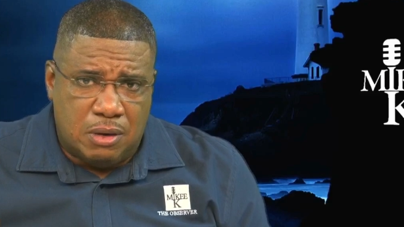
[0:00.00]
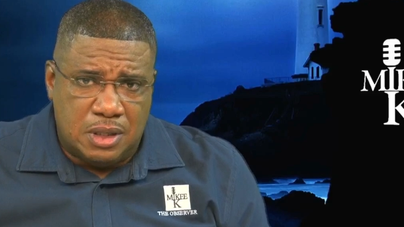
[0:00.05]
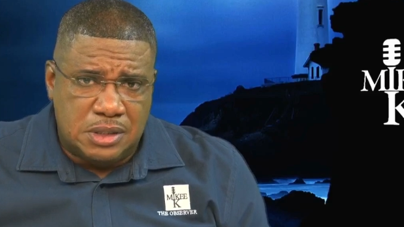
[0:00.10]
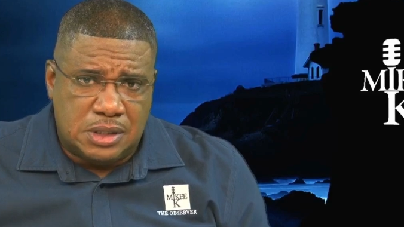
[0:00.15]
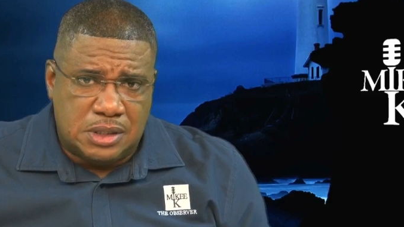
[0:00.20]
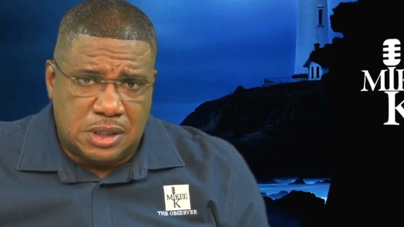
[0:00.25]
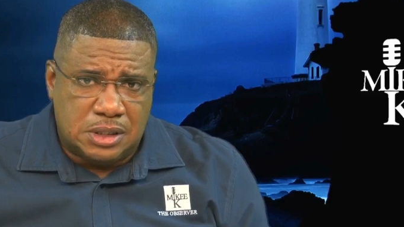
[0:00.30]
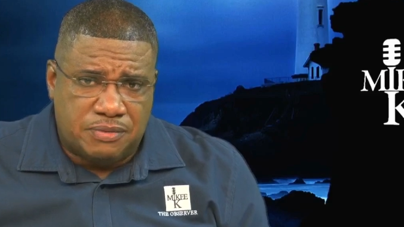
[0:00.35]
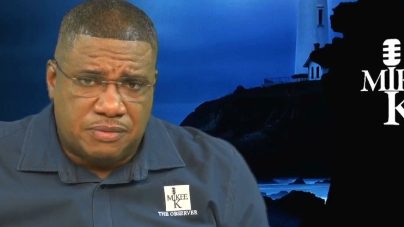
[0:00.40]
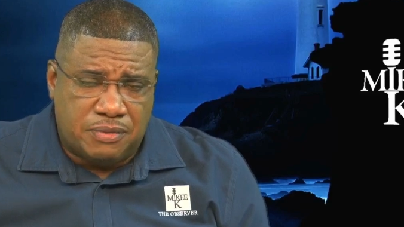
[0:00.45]

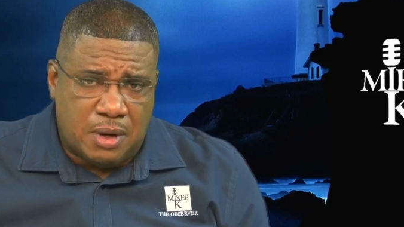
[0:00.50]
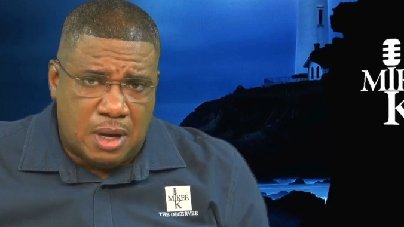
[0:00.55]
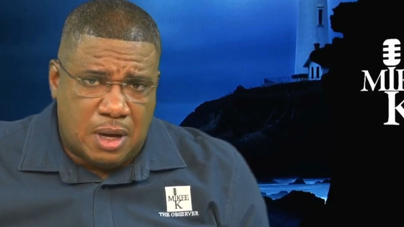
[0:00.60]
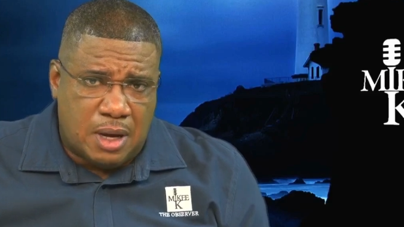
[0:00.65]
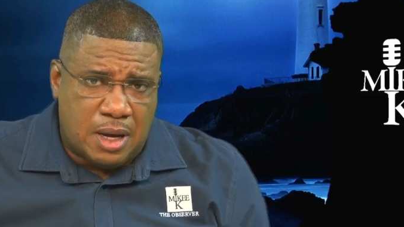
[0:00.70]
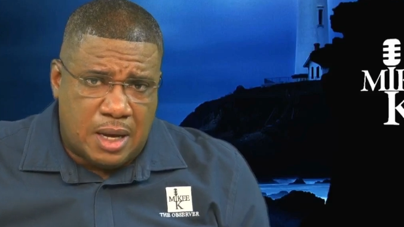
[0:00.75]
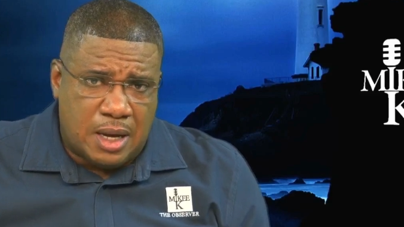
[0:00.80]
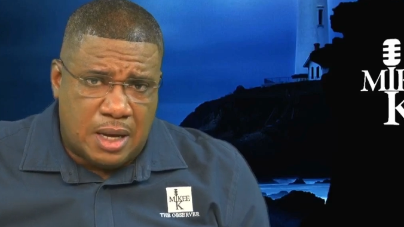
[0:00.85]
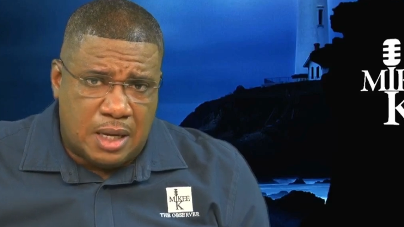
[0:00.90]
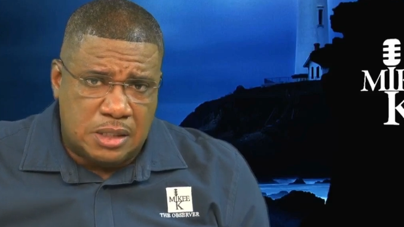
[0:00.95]
as
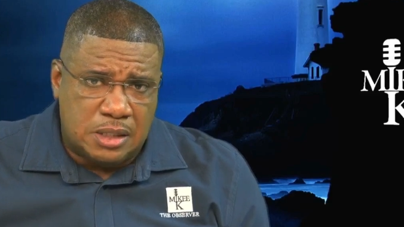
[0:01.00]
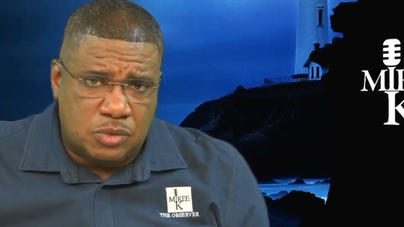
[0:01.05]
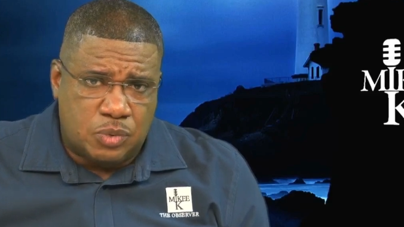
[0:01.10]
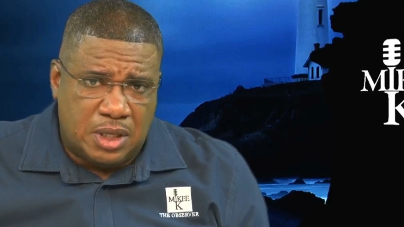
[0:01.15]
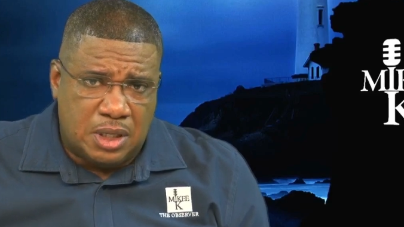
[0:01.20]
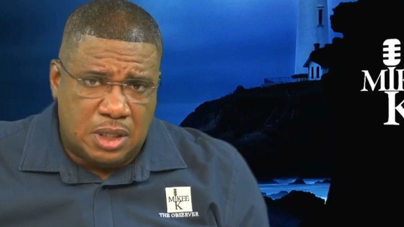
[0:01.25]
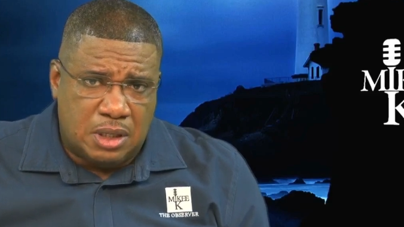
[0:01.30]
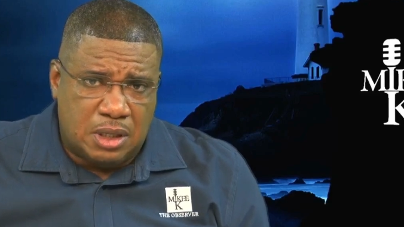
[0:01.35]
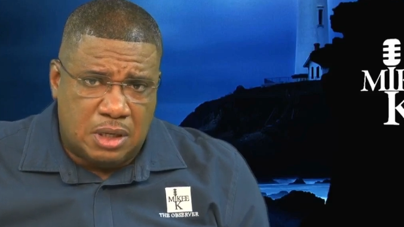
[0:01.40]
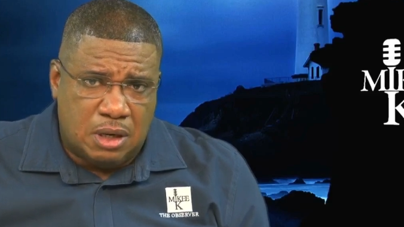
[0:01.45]
far as when
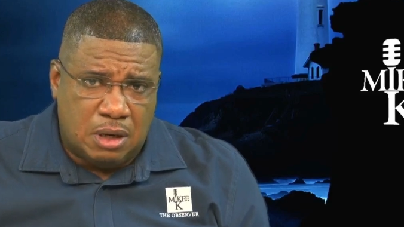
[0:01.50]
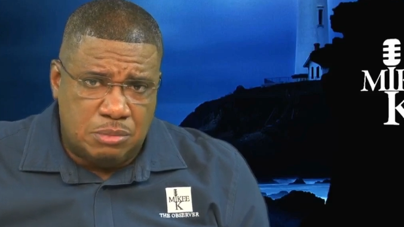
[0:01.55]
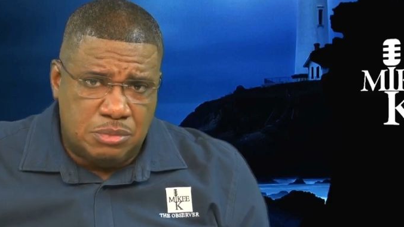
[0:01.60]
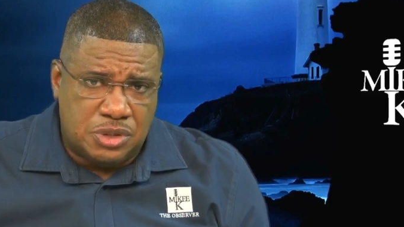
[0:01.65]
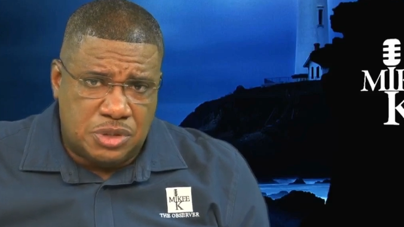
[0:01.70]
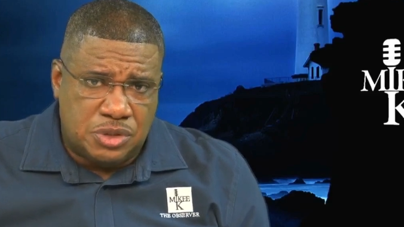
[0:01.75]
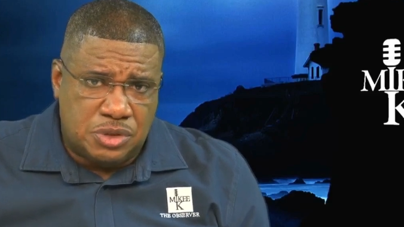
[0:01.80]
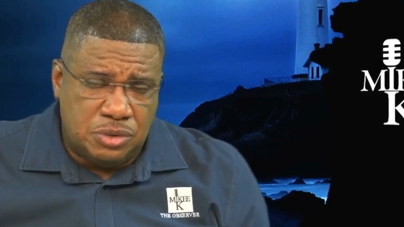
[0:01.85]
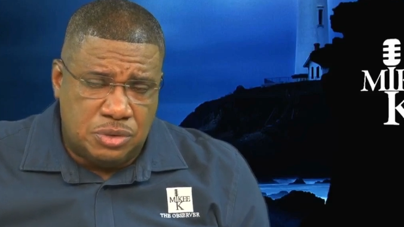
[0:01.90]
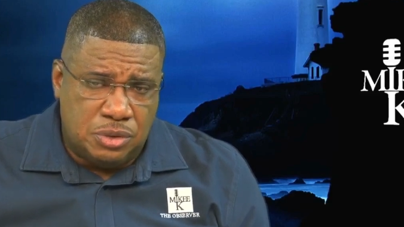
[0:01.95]
it comes
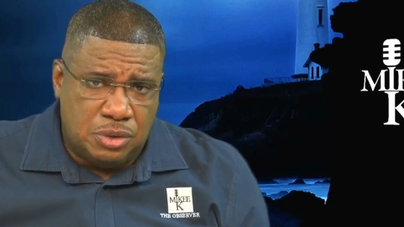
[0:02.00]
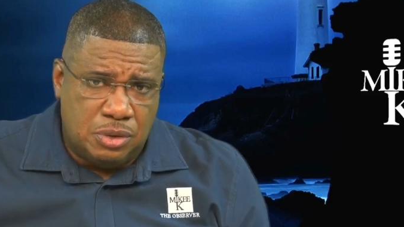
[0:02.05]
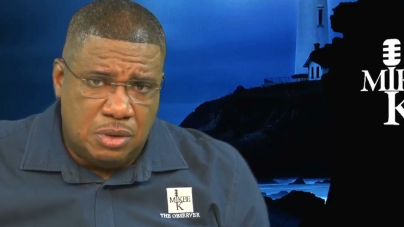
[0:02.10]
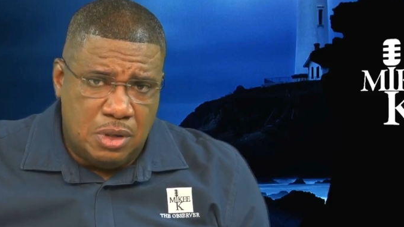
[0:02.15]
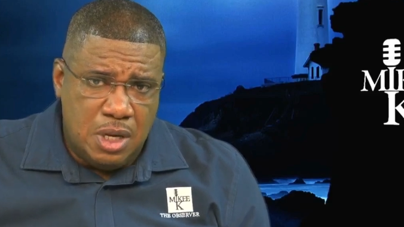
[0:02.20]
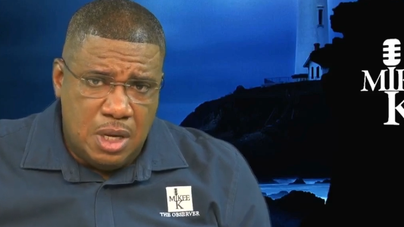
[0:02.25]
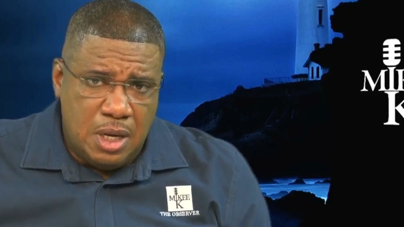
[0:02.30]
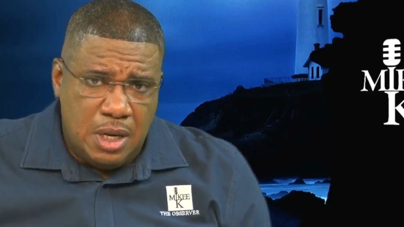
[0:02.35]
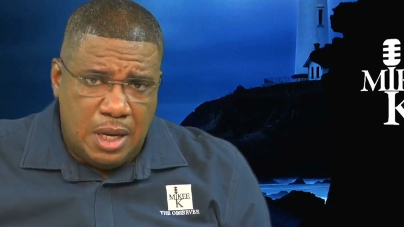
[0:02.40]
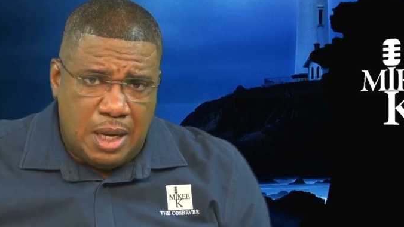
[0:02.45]
to
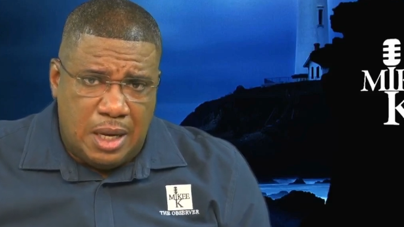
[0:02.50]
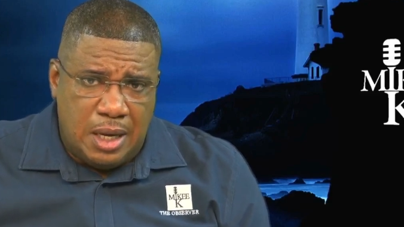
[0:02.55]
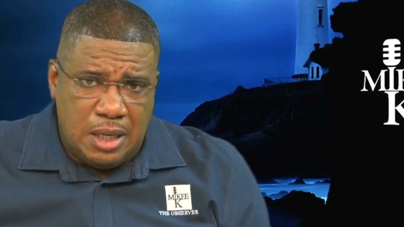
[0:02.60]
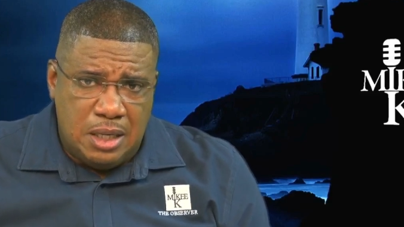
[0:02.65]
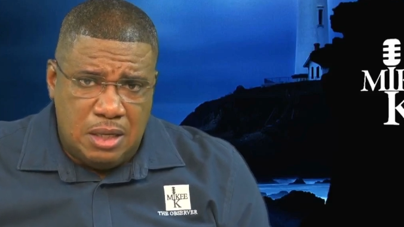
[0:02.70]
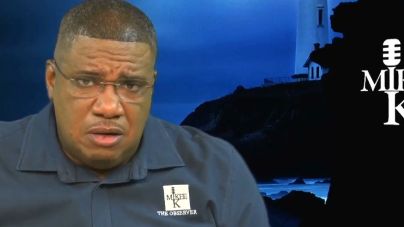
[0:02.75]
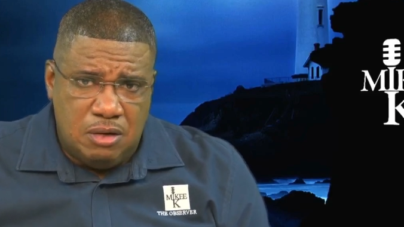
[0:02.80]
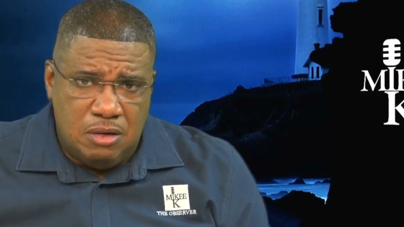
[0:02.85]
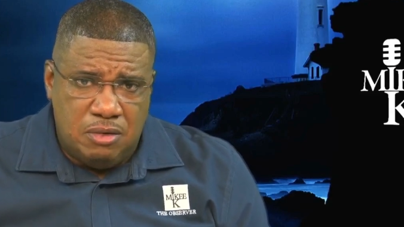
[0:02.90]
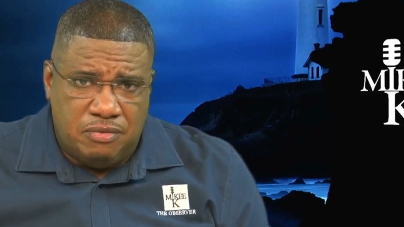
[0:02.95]

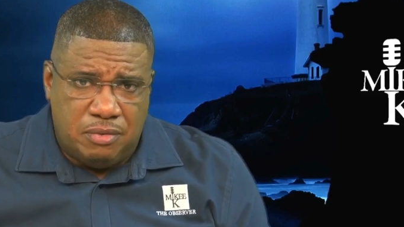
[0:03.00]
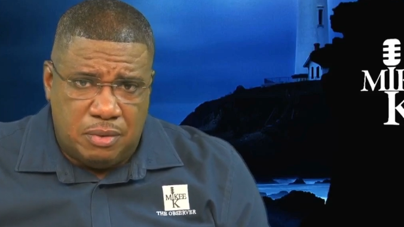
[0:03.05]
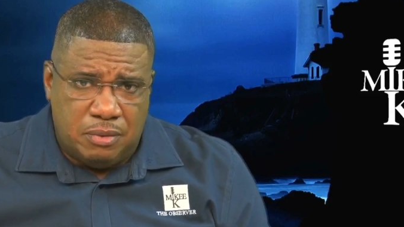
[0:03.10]
any